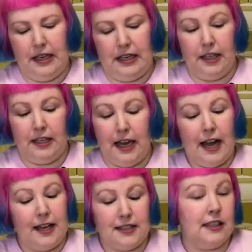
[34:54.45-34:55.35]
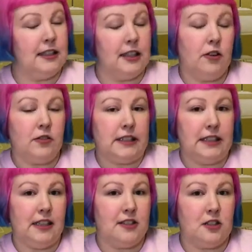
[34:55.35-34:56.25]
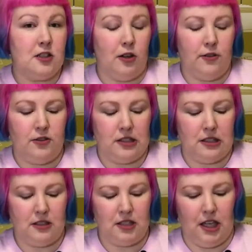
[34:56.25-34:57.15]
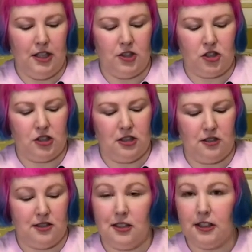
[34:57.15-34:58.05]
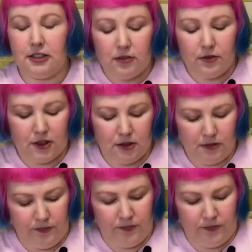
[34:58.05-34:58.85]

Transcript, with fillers: And yeah, and it has a lovely soft touch silicone feel.